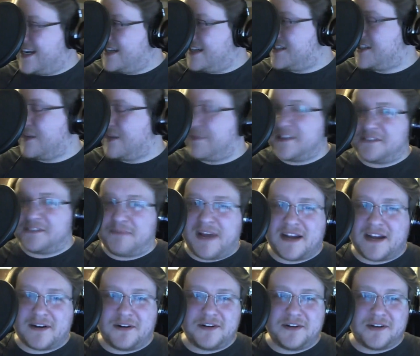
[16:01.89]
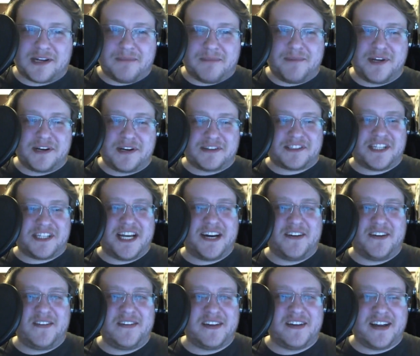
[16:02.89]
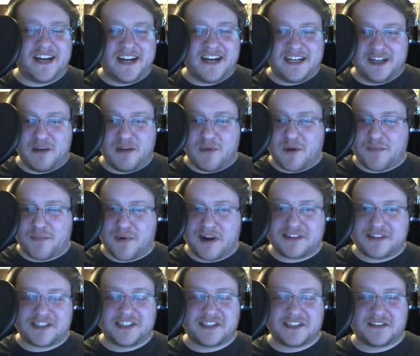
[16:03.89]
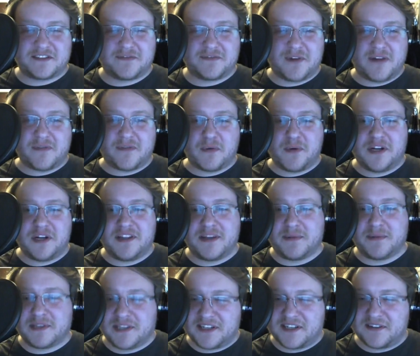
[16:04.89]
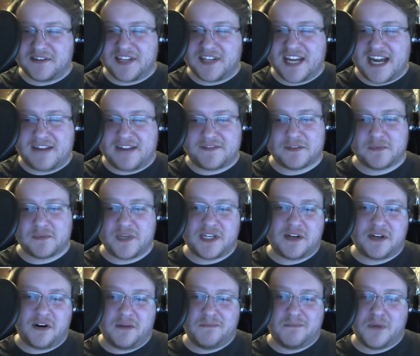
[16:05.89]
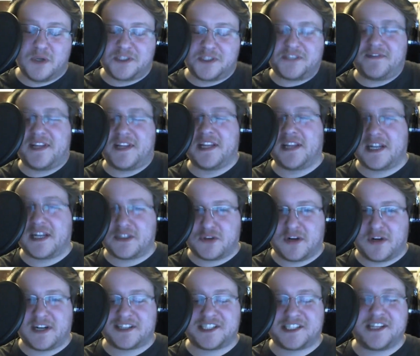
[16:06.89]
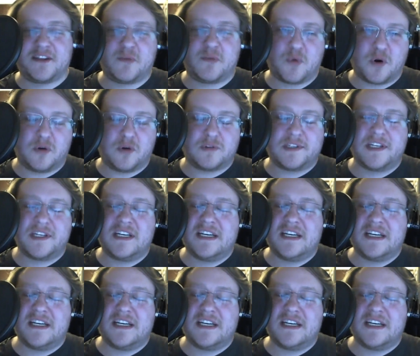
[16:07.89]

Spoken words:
Ship us back all your computers now. No more processors for everyone. They would literally have to recall most of the electronics in the world.